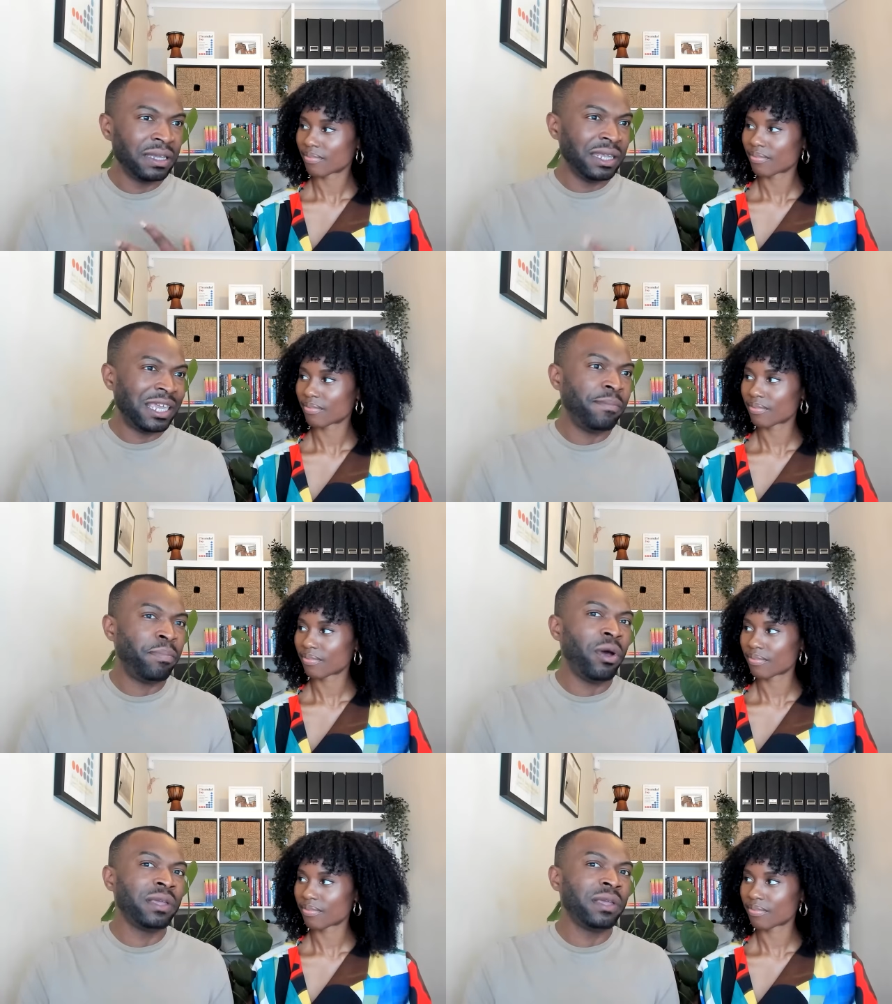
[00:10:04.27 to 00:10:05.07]
Speaker 1: the key
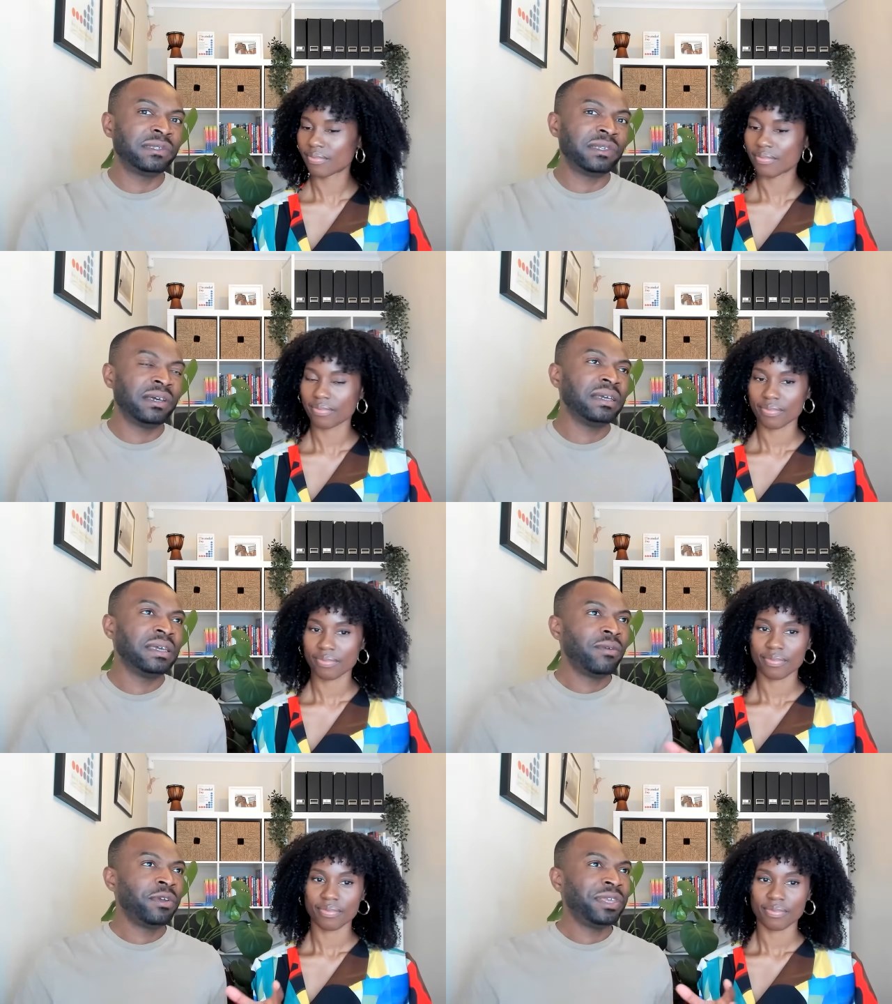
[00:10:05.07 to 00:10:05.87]
point is that
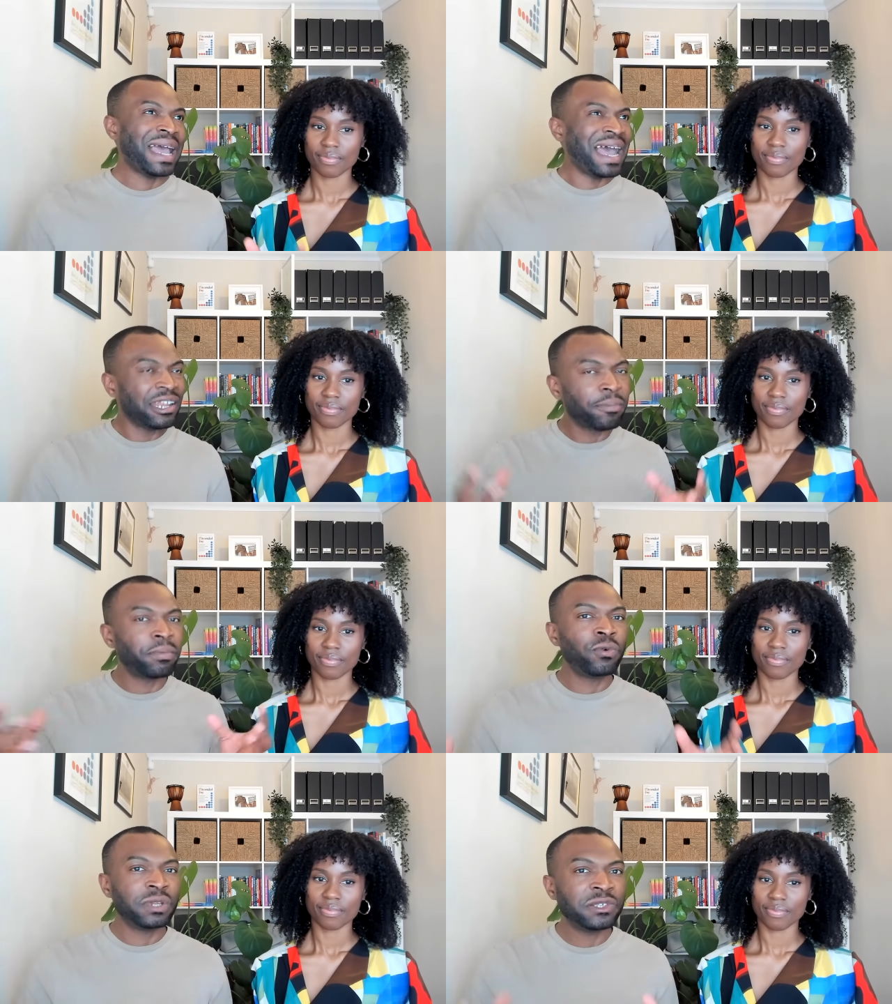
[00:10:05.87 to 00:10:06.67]
when you add up
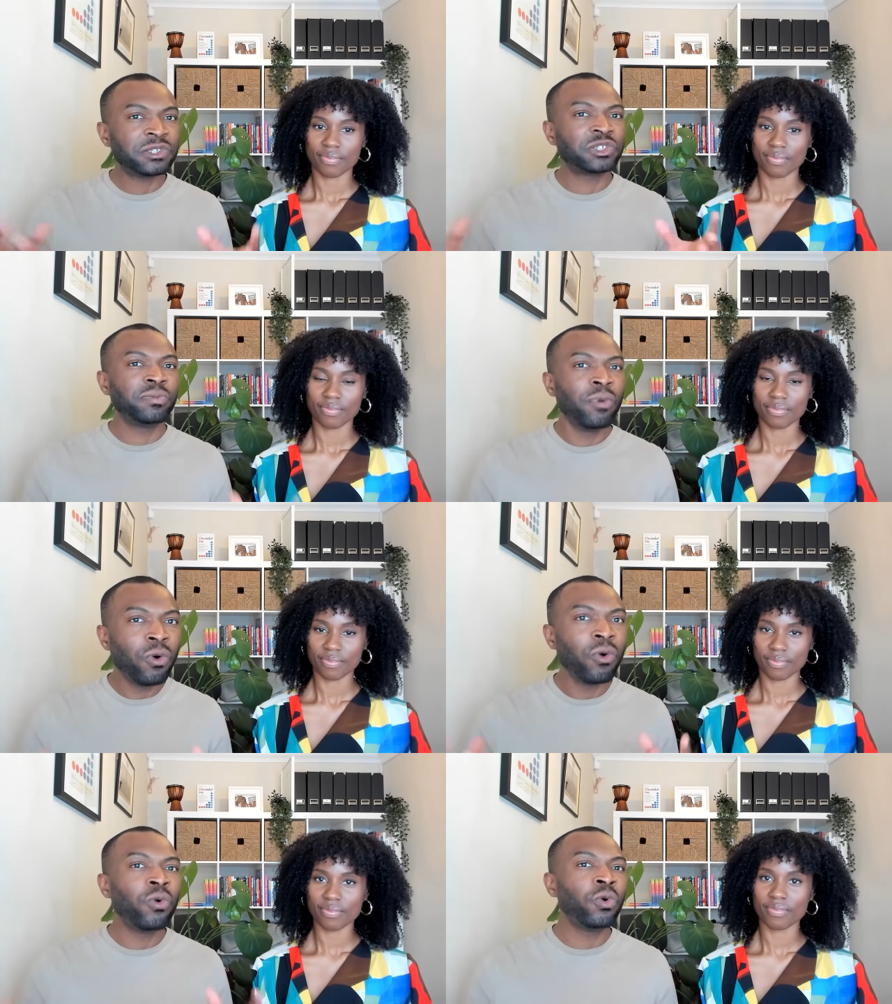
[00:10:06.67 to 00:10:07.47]
all these
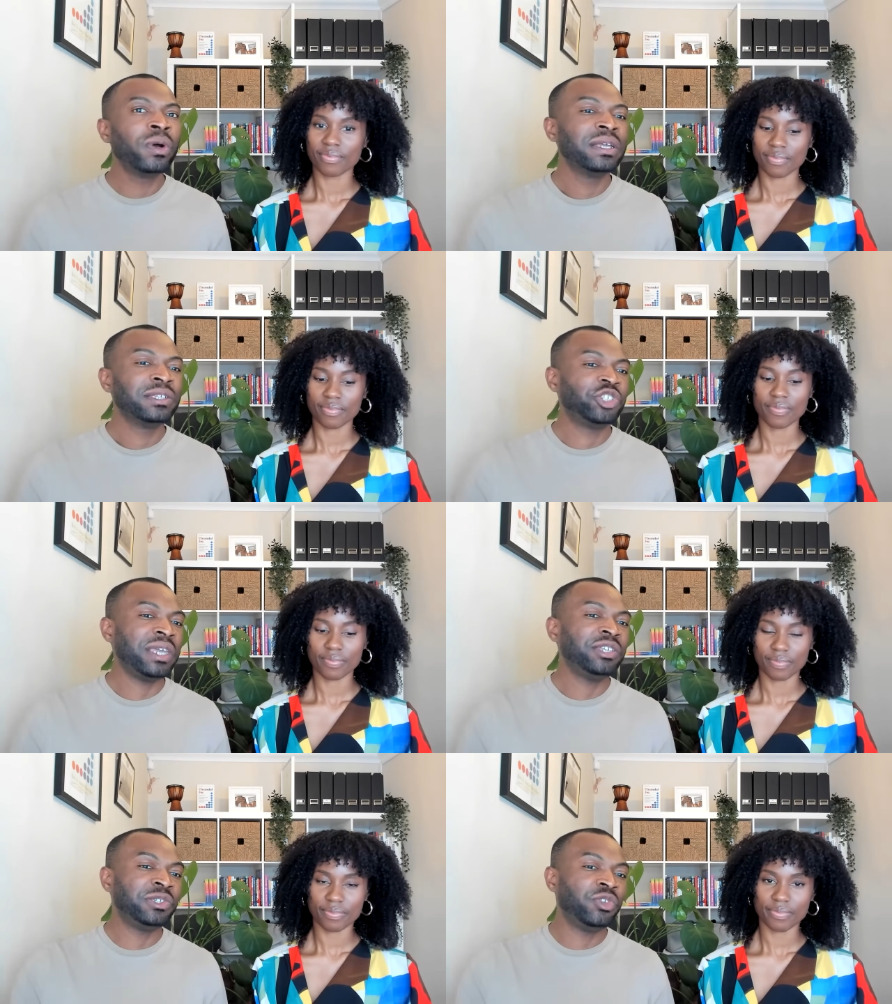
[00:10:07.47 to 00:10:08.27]
small
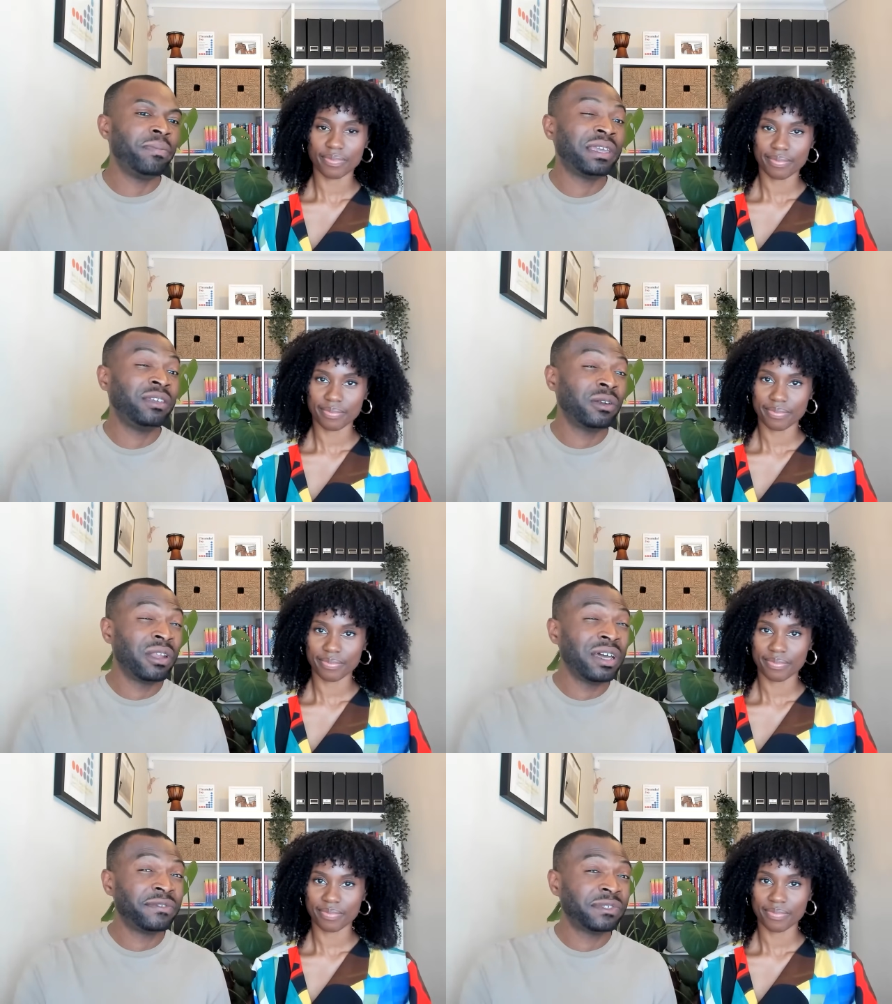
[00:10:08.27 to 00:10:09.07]
changes you make in your
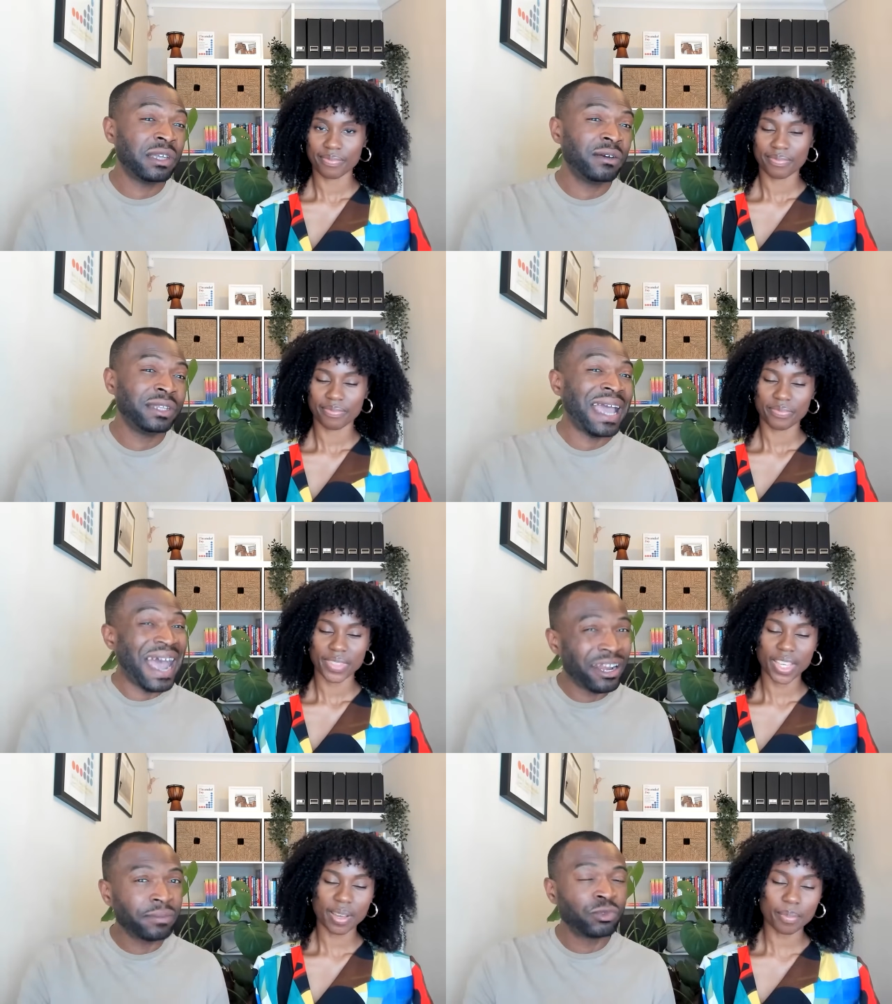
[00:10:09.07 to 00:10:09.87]
lifestyle, they
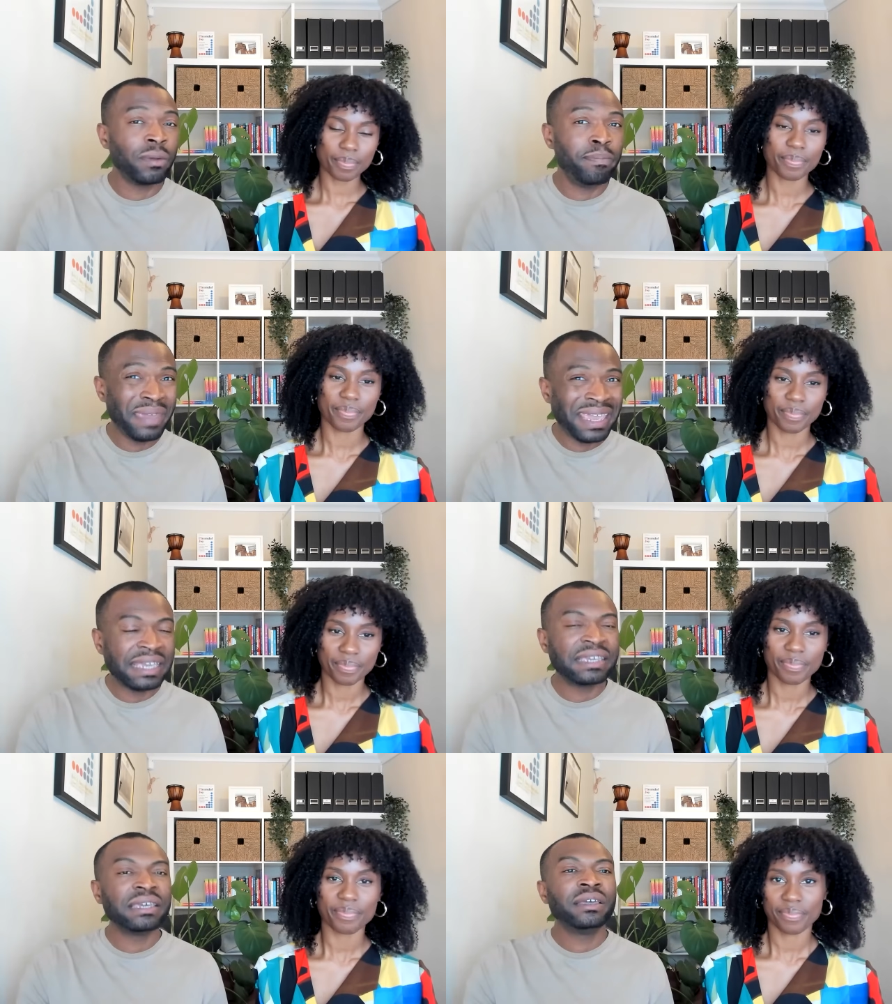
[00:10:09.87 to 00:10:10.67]
add up to a
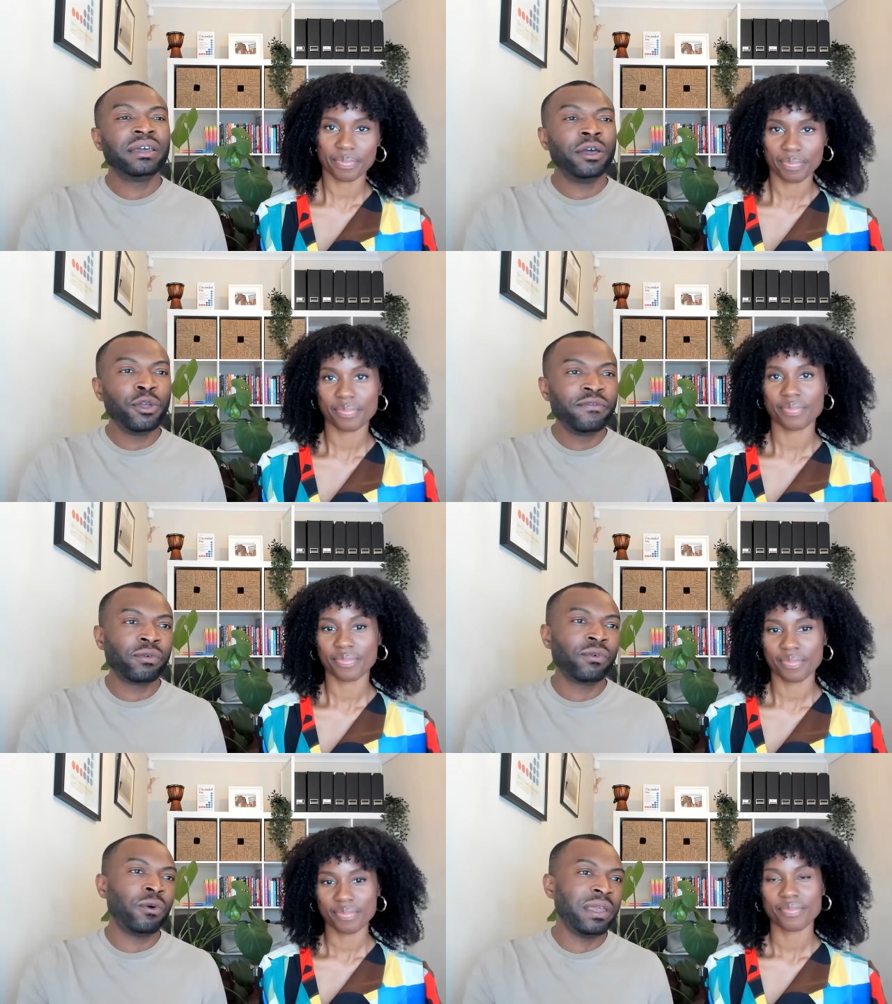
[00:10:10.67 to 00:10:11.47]
big
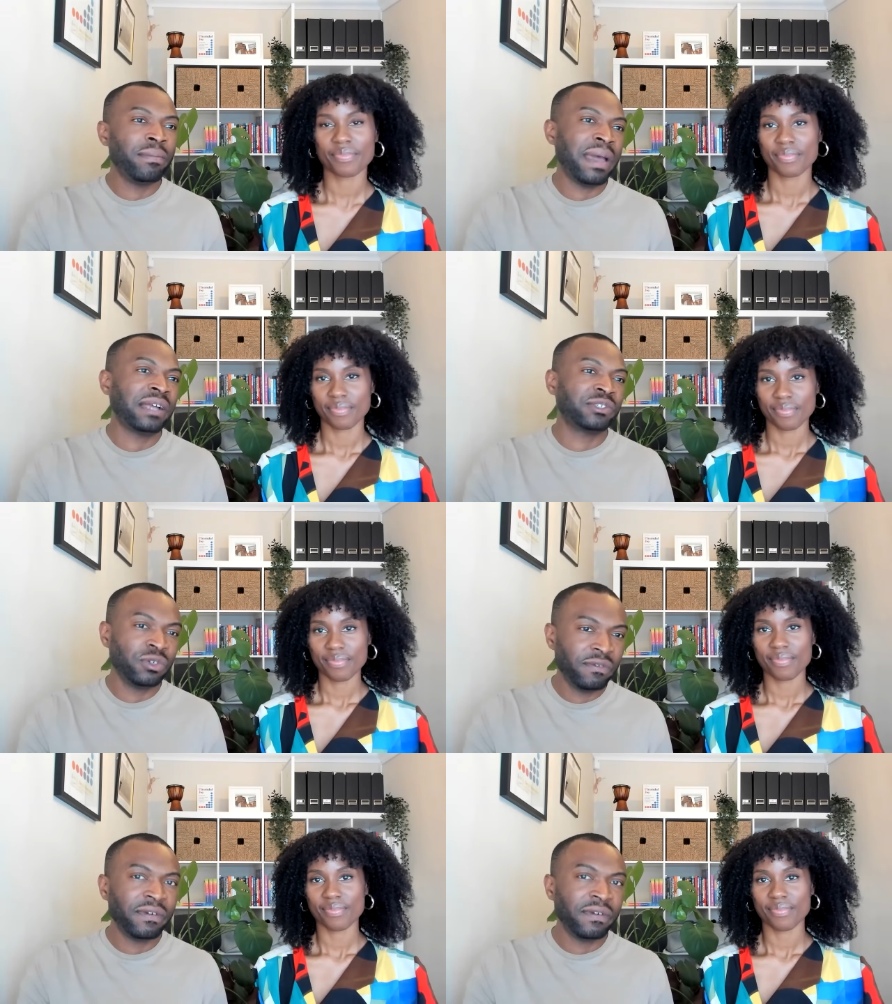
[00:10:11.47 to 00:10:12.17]
overall impact on your